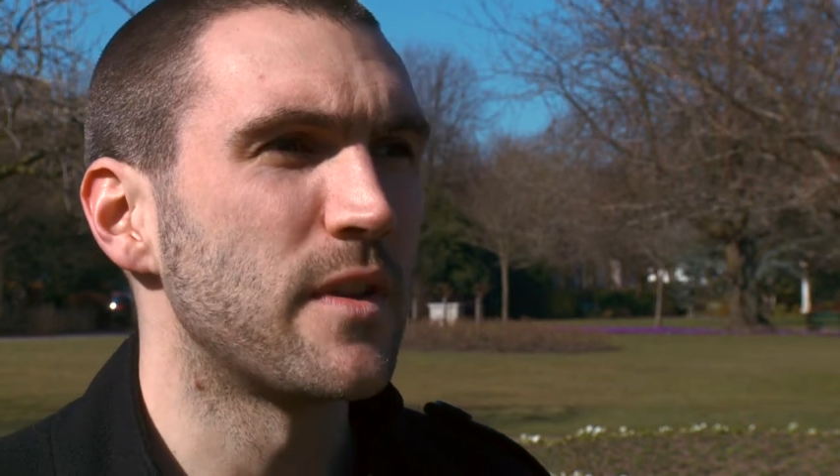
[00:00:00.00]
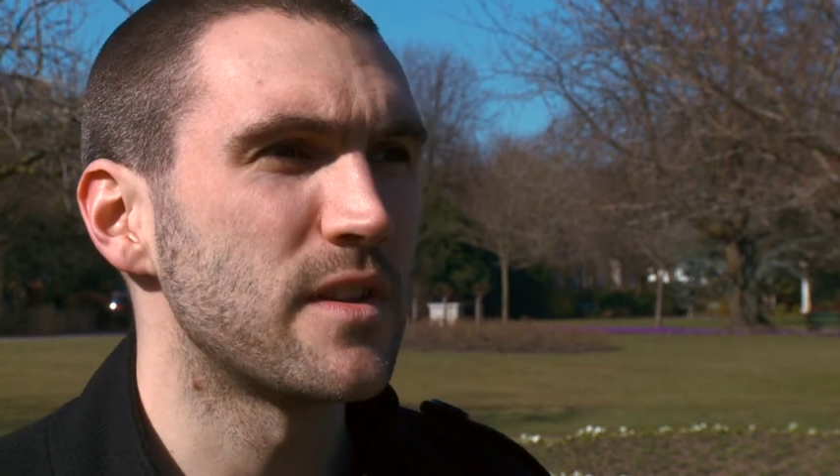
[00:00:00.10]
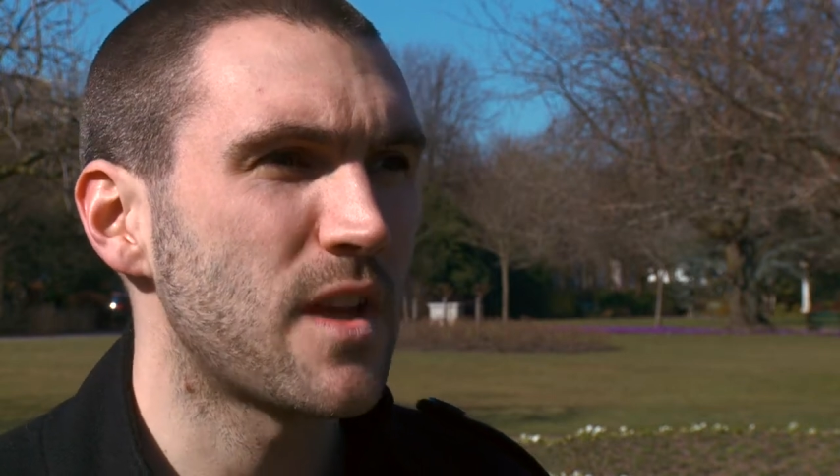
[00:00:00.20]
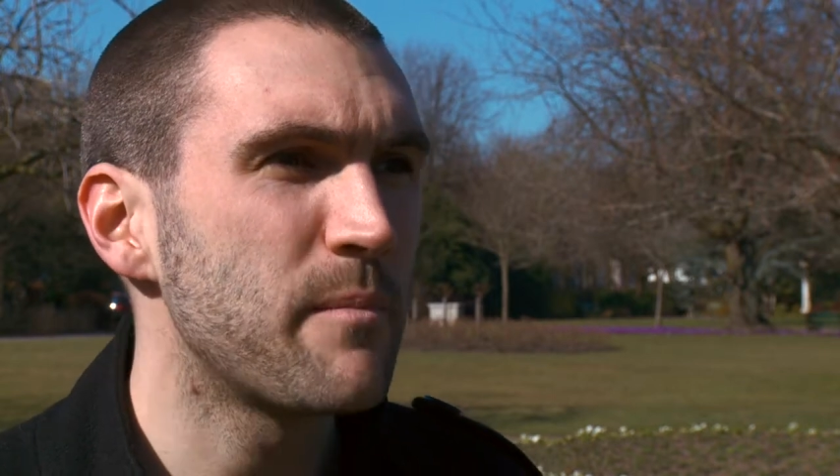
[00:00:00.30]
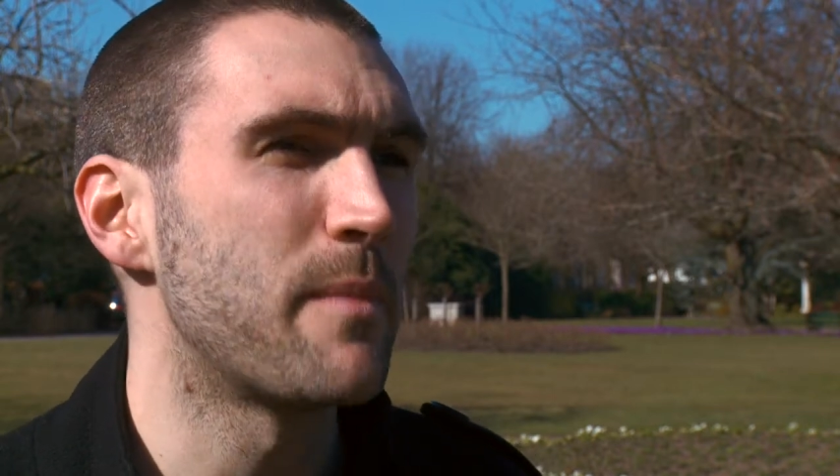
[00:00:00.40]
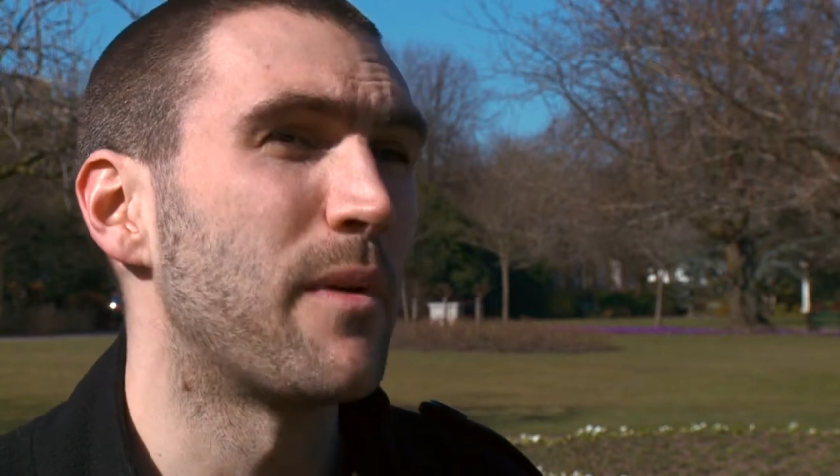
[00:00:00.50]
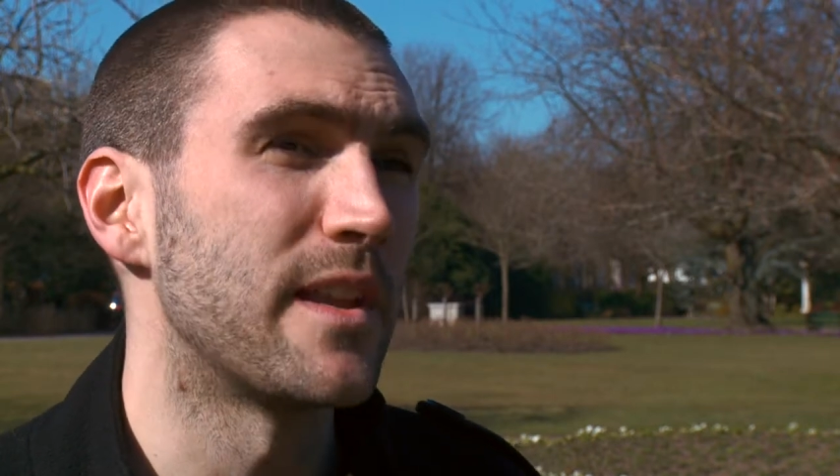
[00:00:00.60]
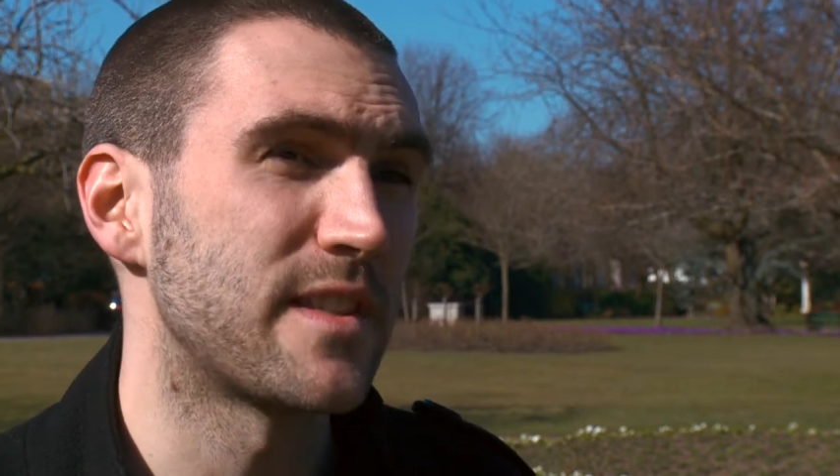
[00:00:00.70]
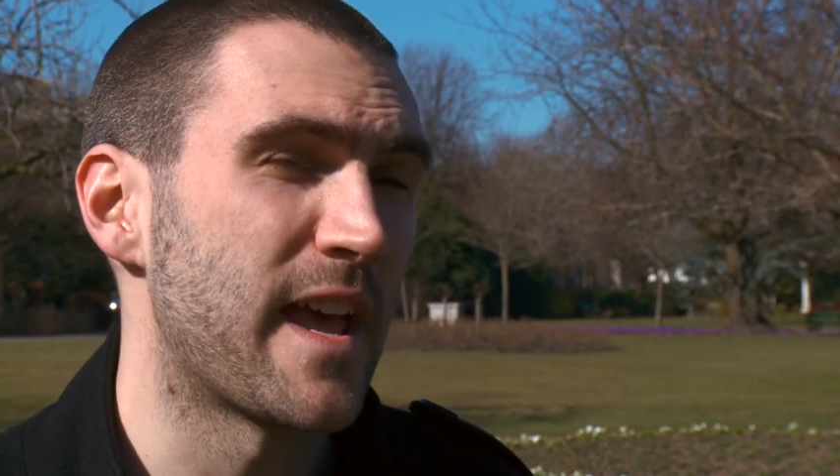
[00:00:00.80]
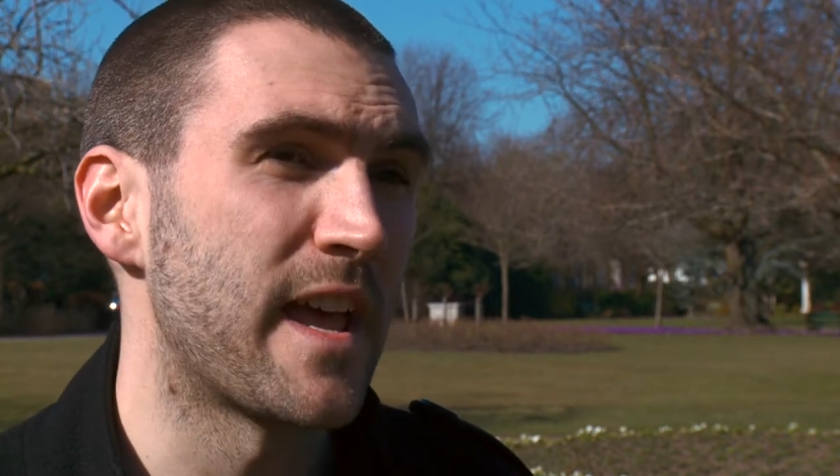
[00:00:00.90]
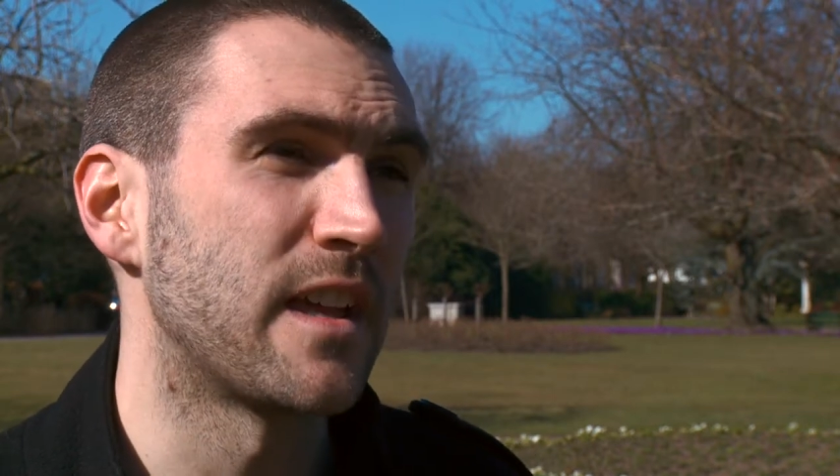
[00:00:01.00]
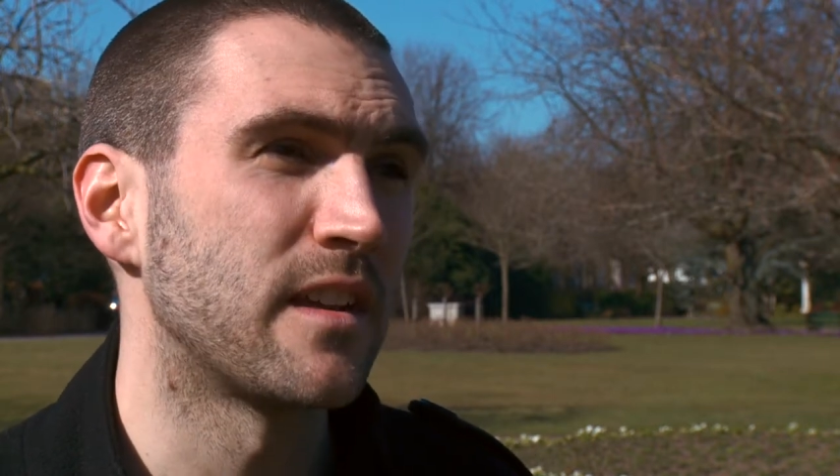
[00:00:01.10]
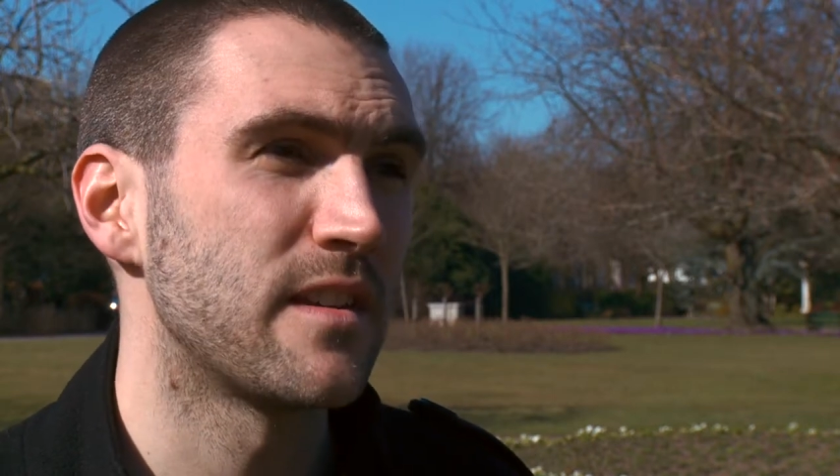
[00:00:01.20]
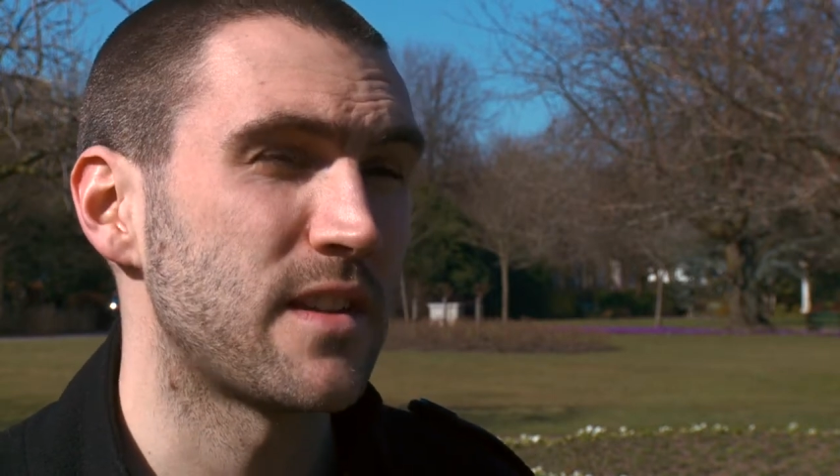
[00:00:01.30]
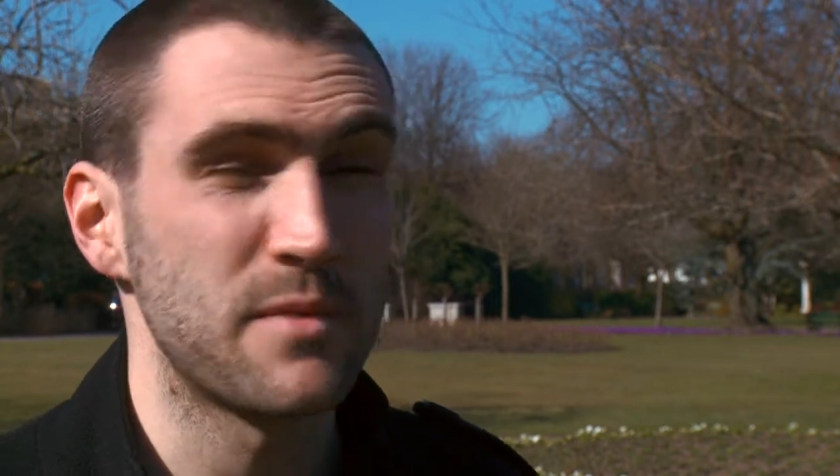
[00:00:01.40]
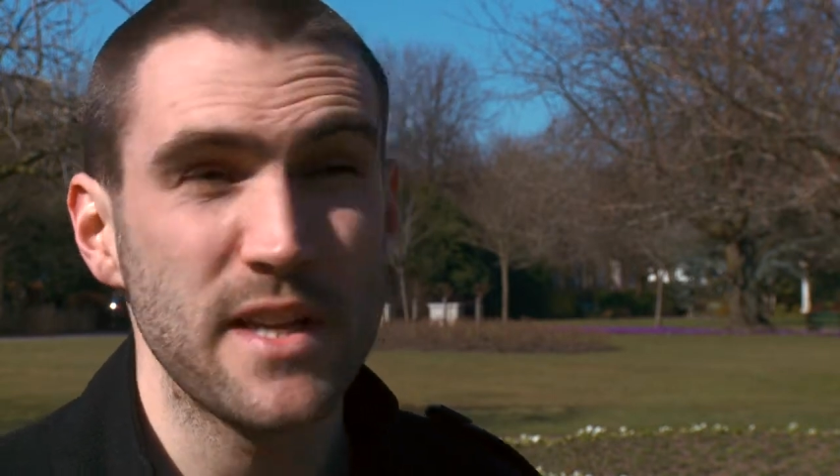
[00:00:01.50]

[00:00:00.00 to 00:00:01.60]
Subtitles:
Some people are saying, some